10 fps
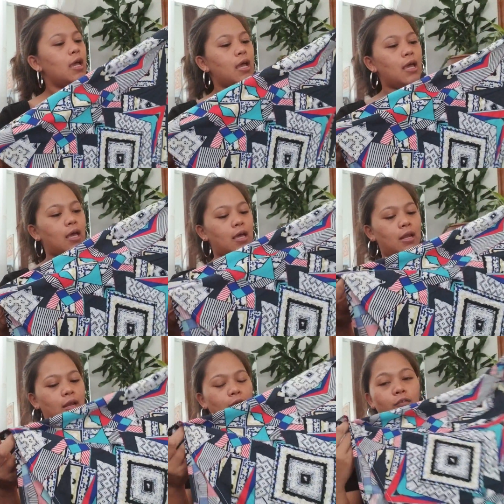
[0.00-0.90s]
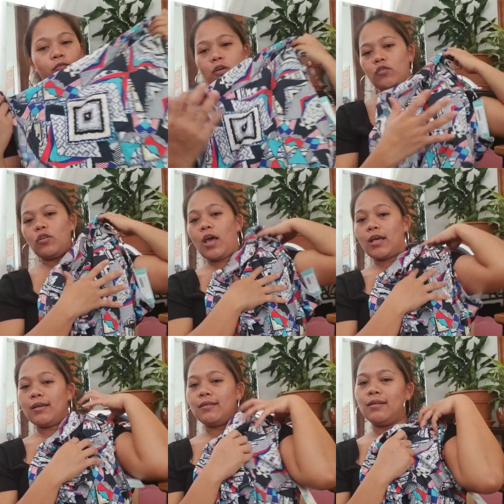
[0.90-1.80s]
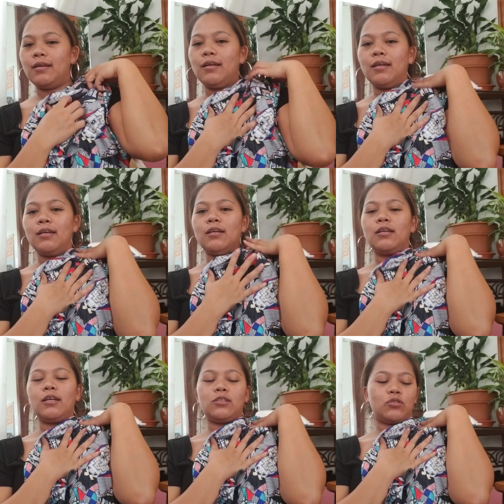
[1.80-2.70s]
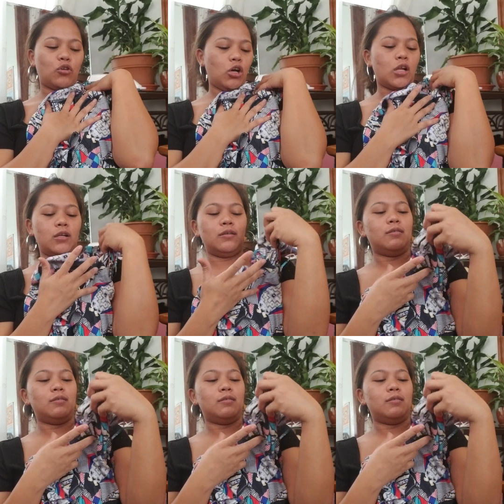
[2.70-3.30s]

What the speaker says: and it feels like it's good.